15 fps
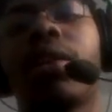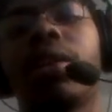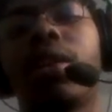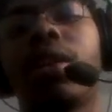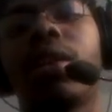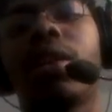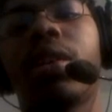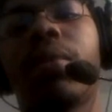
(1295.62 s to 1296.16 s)

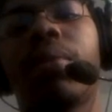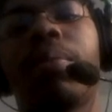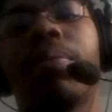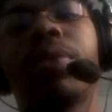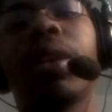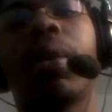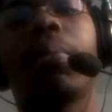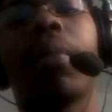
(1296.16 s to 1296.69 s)
to
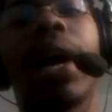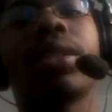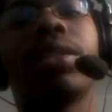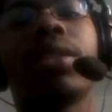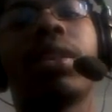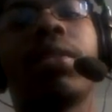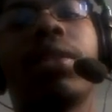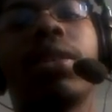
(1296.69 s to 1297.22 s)

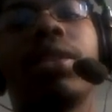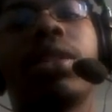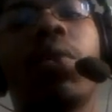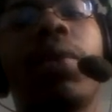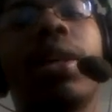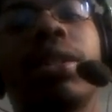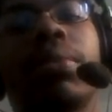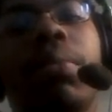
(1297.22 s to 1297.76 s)
Machia.
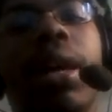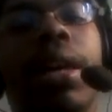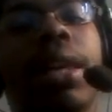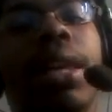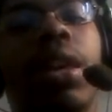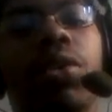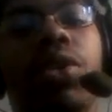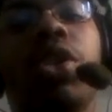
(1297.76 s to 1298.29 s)

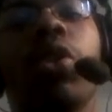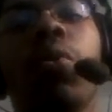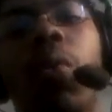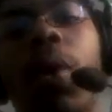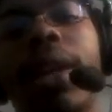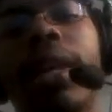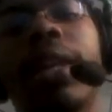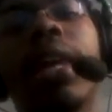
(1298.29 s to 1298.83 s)
She
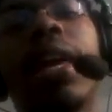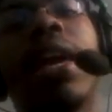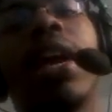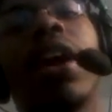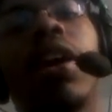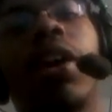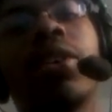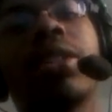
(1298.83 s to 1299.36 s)
wanted
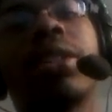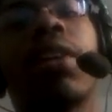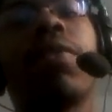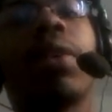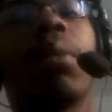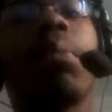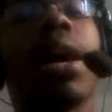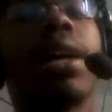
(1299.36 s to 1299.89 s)
herself
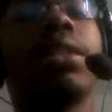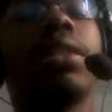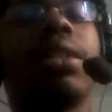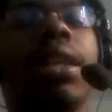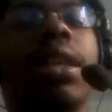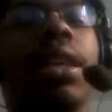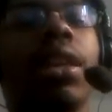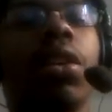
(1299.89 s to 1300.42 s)
and Machia
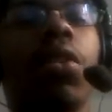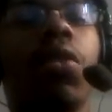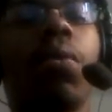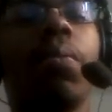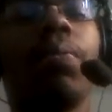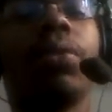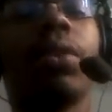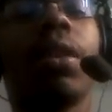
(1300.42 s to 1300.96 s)
to
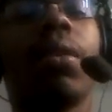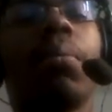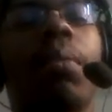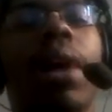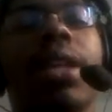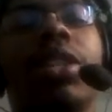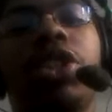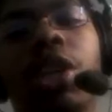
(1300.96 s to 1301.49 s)
kill
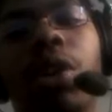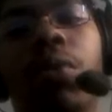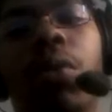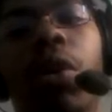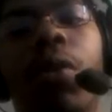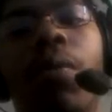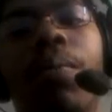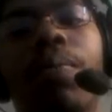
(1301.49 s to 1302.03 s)

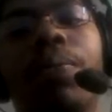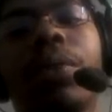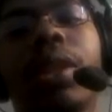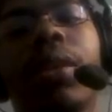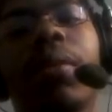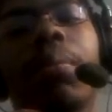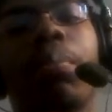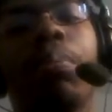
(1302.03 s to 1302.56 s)
Mashiro.
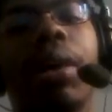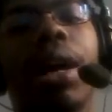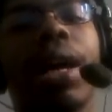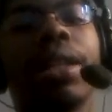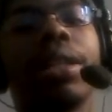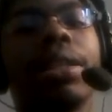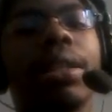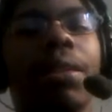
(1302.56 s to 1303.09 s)

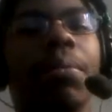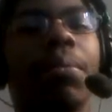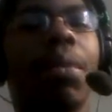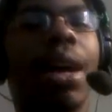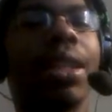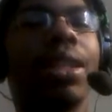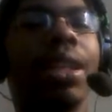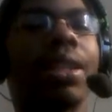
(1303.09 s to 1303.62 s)
But
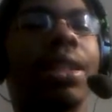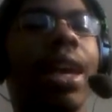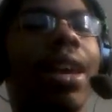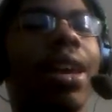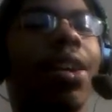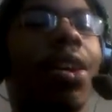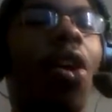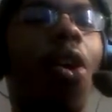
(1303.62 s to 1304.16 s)
Machia is
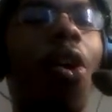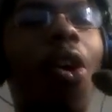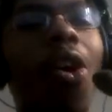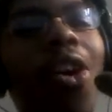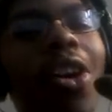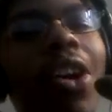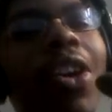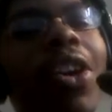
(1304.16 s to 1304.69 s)
like,
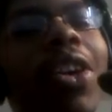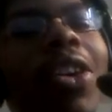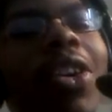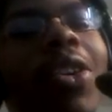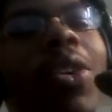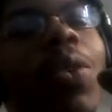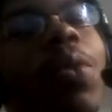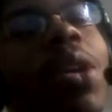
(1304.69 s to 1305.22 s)
or
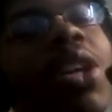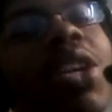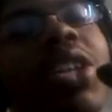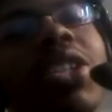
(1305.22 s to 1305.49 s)
we could